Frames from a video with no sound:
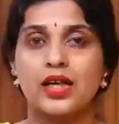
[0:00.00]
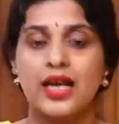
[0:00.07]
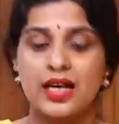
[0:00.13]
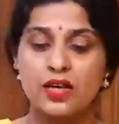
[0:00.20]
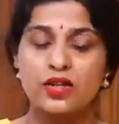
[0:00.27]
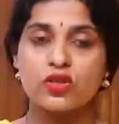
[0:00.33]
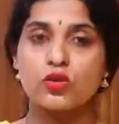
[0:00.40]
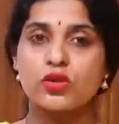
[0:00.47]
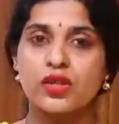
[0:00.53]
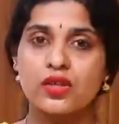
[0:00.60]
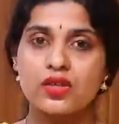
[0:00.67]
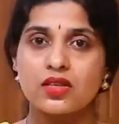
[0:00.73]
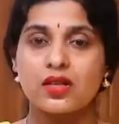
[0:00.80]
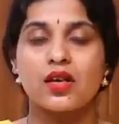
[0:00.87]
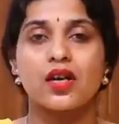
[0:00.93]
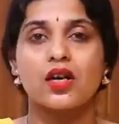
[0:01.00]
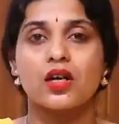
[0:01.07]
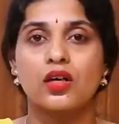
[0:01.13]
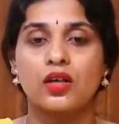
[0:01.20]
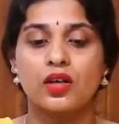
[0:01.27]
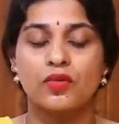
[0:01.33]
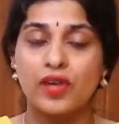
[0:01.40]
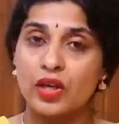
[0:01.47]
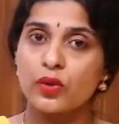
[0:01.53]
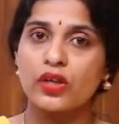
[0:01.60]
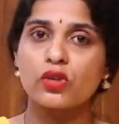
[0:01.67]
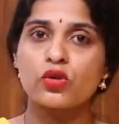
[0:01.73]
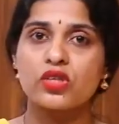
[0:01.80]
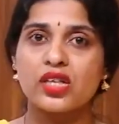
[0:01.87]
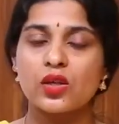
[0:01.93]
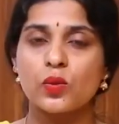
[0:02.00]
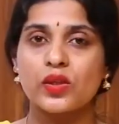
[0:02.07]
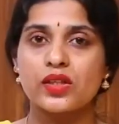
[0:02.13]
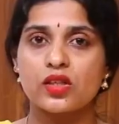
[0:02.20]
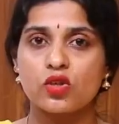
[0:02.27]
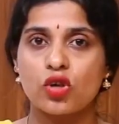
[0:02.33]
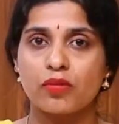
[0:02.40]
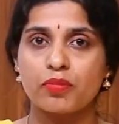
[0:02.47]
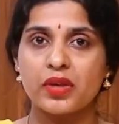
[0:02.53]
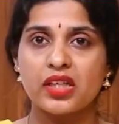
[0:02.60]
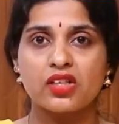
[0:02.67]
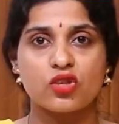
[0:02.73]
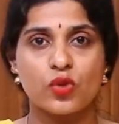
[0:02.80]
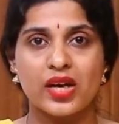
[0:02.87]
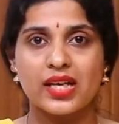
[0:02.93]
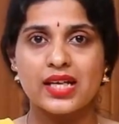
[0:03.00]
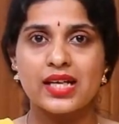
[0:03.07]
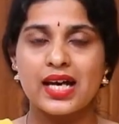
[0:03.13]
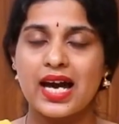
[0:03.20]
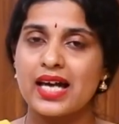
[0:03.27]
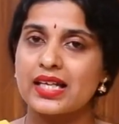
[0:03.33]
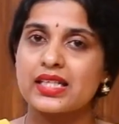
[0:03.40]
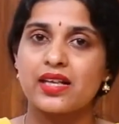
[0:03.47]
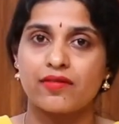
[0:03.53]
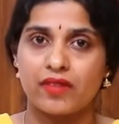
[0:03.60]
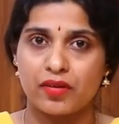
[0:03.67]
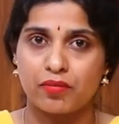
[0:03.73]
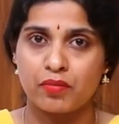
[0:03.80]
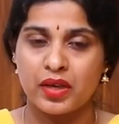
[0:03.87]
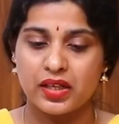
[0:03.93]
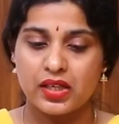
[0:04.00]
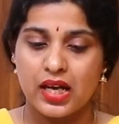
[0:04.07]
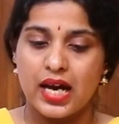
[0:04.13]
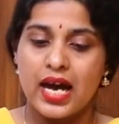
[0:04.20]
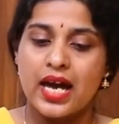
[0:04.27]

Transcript: Hello students, we are going to deal with the topic training and development.